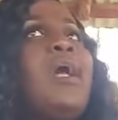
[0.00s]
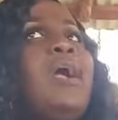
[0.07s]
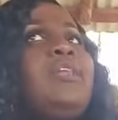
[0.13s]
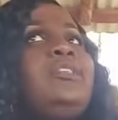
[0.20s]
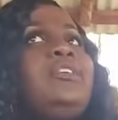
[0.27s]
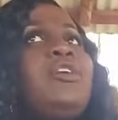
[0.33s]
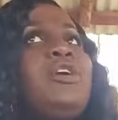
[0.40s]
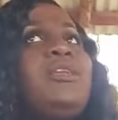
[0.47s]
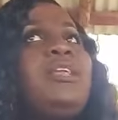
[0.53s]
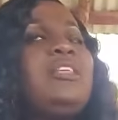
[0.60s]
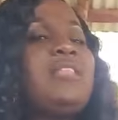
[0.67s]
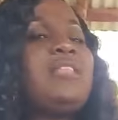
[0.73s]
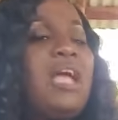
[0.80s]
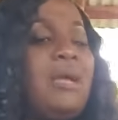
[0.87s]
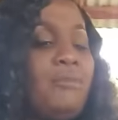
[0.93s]
And wow. The girl now
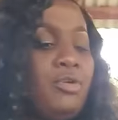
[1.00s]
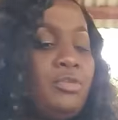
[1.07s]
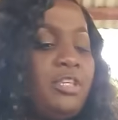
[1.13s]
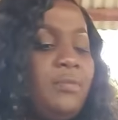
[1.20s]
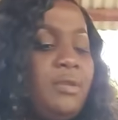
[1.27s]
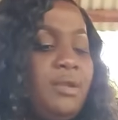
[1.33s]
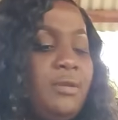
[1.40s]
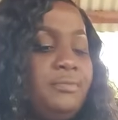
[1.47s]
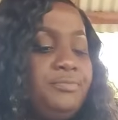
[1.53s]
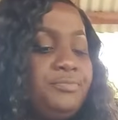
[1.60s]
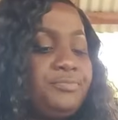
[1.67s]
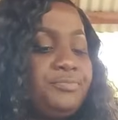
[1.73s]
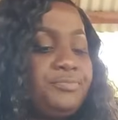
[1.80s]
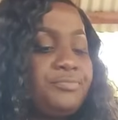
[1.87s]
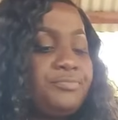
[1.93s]
talk about him, you know.
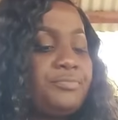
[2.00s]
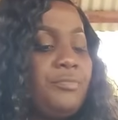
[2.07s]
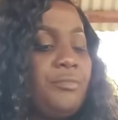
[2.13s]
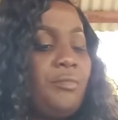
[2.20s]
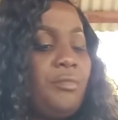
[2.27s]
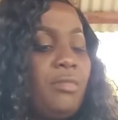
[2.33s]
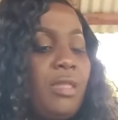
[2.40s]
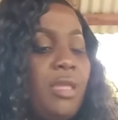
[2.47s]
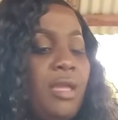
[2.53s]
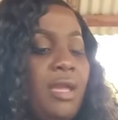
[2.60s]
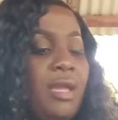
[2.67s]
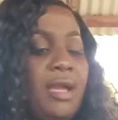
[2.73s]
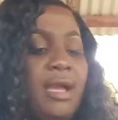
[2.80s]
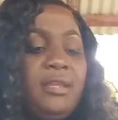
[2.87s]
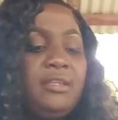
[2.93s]

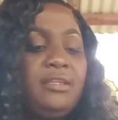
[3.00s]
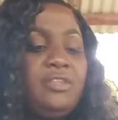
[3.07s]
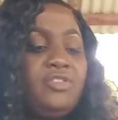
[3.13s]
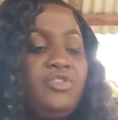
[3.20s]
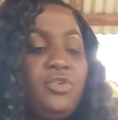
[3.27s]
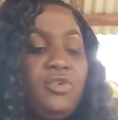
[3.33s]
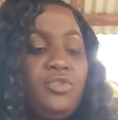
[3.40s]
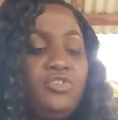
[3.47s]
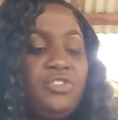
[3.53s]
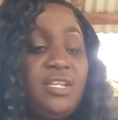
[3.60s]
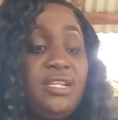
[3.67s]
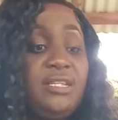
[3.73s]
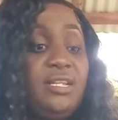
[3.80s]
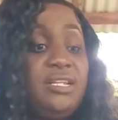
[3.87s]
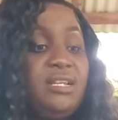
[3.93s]
And it is so sad,
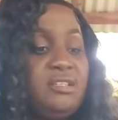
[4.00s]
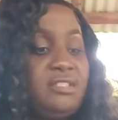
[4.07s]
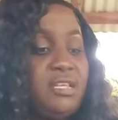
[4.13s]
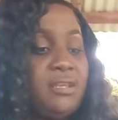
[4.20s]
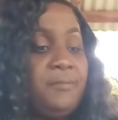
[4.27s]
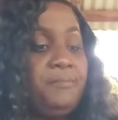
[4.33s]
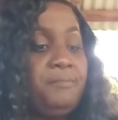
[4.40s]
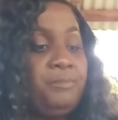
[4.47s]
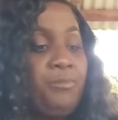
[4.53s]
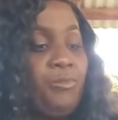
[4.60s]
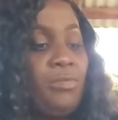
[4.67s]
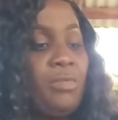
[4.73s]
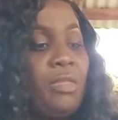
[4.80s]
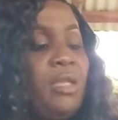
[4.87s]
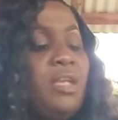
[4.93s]
and the lady say,
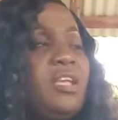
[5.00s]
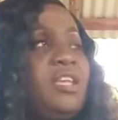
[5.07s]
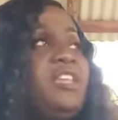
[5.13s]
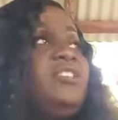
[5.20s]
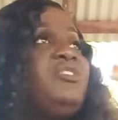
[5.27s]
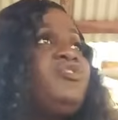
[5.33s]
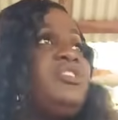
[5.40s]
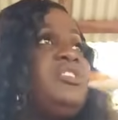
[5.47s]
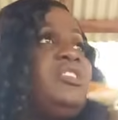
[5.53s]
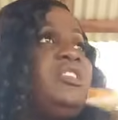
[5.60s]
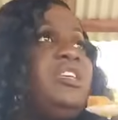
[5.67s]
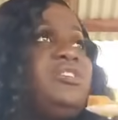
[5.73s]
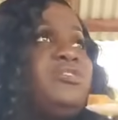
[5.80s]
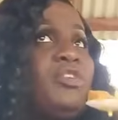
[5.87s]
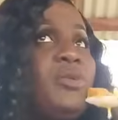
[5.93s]
she
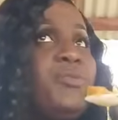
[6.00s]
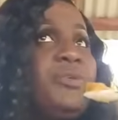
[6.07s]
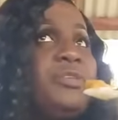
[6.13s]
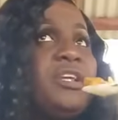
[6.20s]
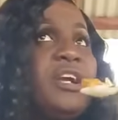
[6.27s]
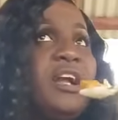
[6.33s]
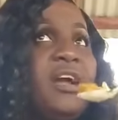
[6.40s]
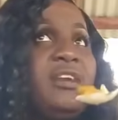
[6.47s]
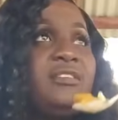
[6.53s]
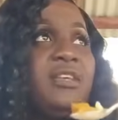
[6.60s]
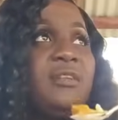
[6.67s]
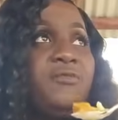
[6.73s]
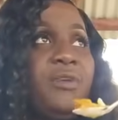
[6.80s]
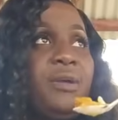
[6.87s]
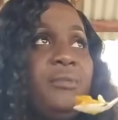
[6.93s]
needs to go protect
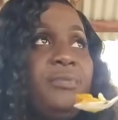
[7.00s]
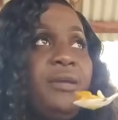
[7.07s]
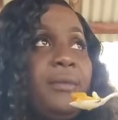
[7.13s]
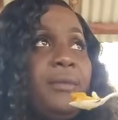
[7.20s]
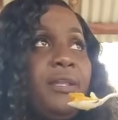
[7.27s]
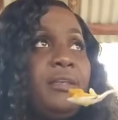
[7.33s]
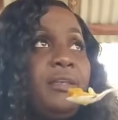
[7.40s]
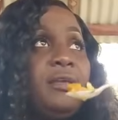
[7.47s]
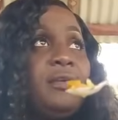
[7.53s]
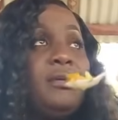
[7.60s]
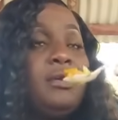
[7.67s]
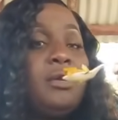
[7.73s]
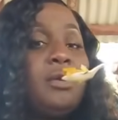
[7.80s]
herself from the man there.